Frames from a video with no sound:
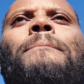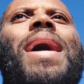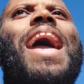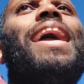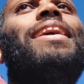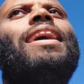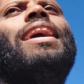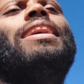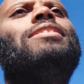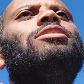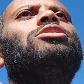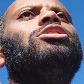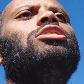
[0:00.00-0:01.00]
back and
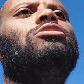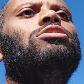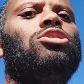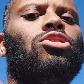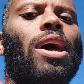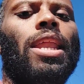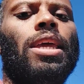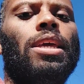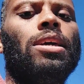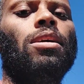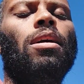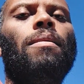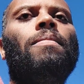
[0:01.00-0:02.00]
continue to try to get
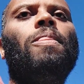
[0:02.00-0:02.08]
up.